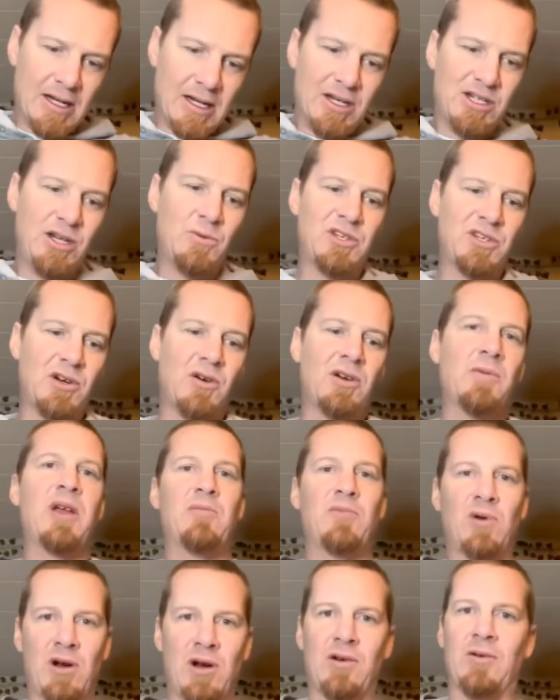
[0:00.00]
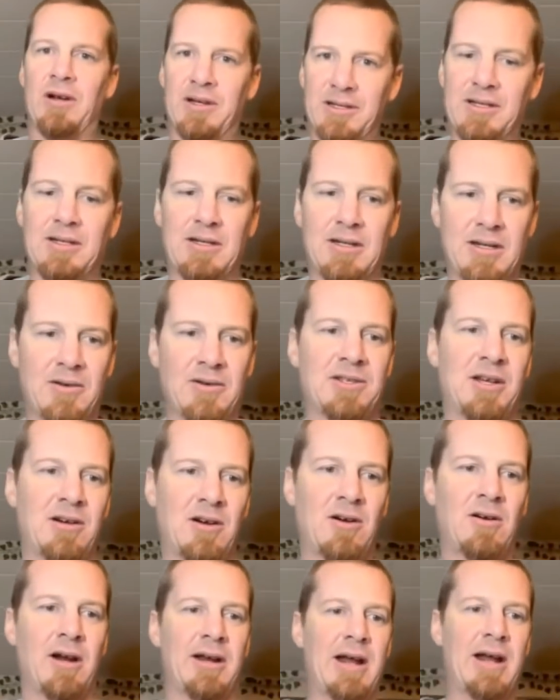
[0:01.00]
She was starting to make progress. I was like,
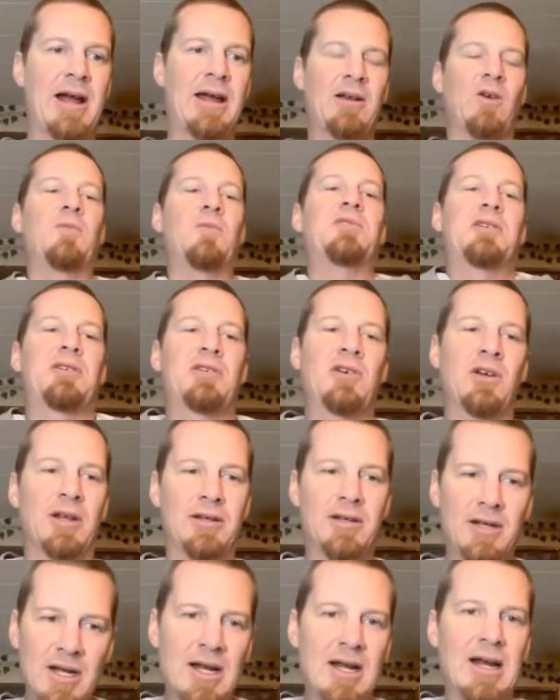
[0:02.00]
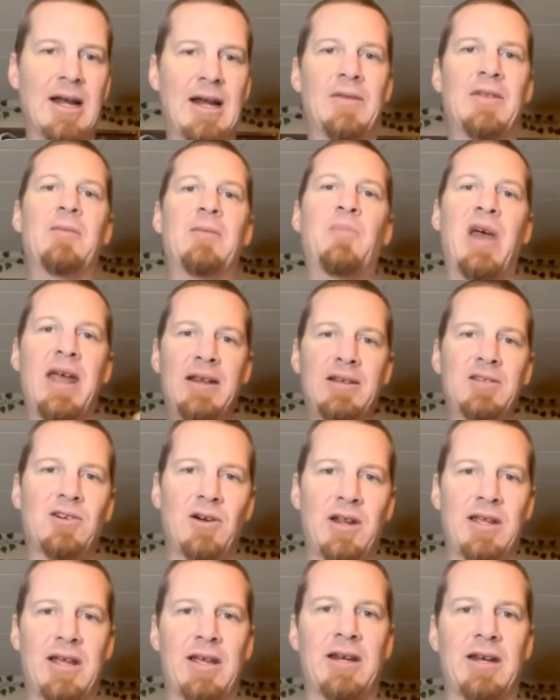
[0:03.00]
all right, high hopes, good. And then pain
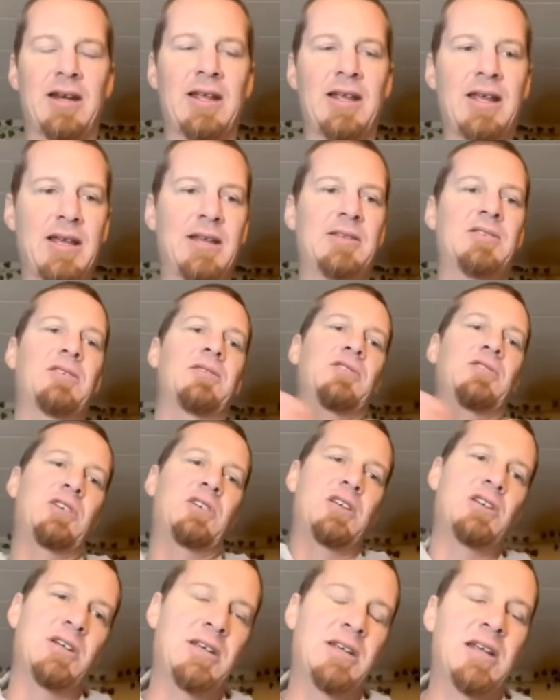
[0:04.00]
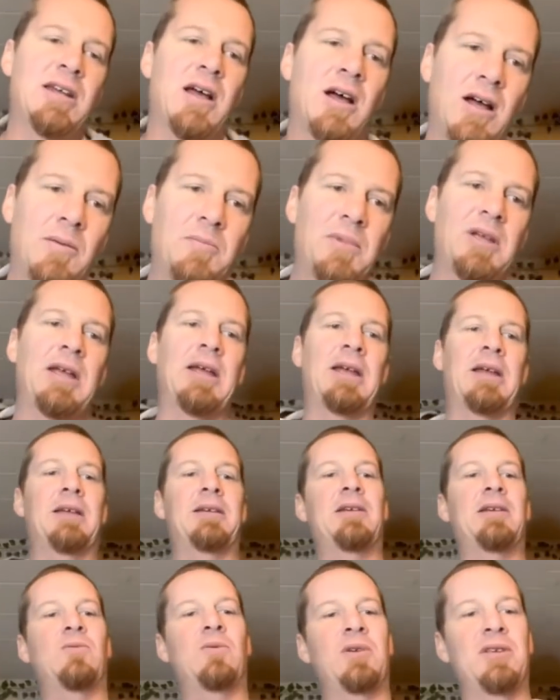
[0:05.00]
started kicking in again, so then she couldn't get up,
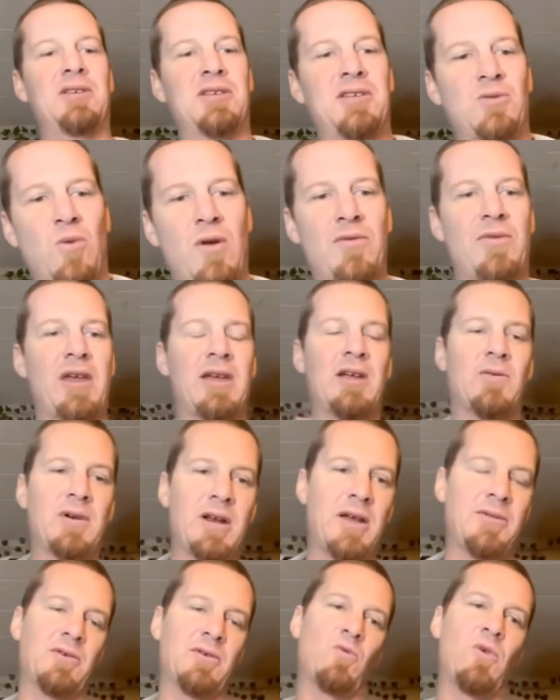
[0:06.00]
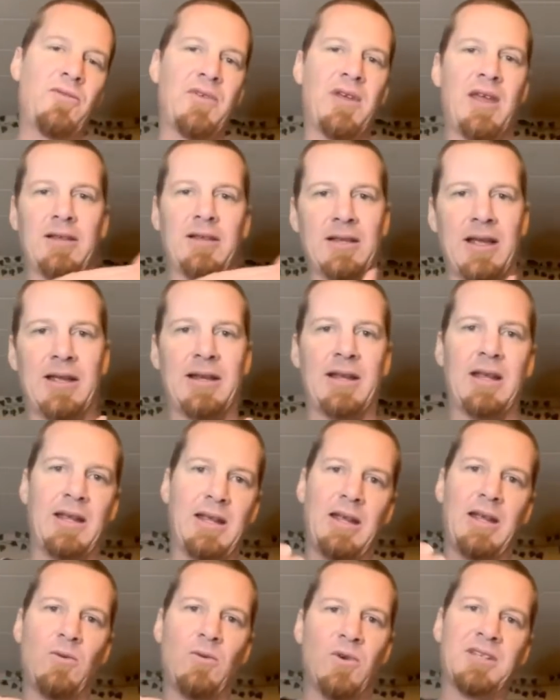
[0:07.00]
and it was one thing or another. One thing
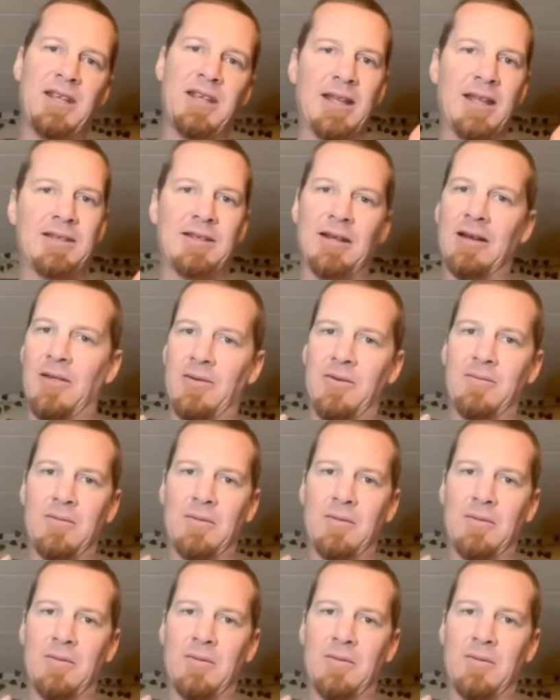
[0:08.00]
was against another.